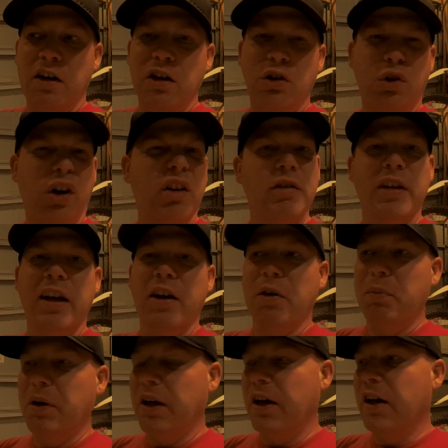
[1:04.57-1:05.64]
trail taker
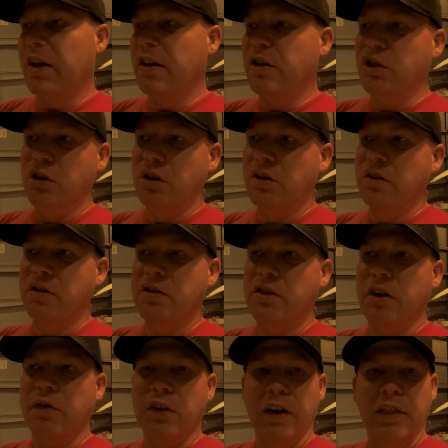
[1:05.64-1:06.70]
page and
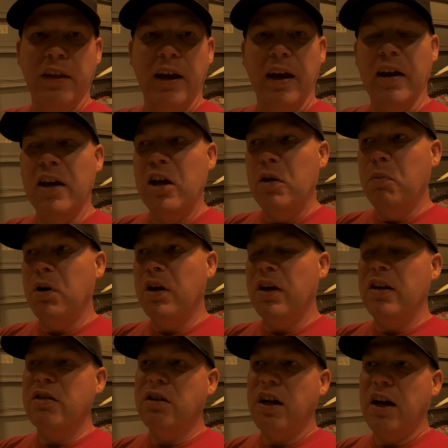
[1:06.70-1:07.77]
stuff like that, but
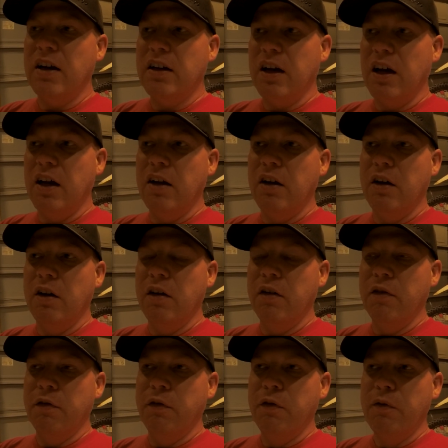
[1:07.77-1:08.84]
he's locked out
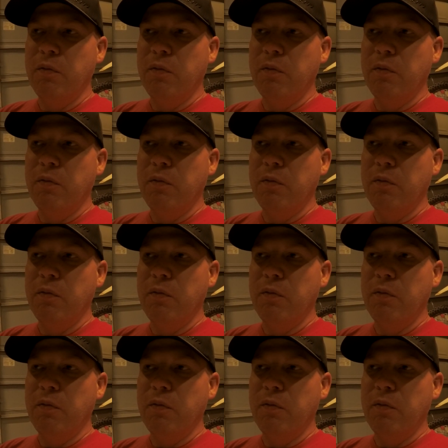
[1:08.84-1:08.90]
of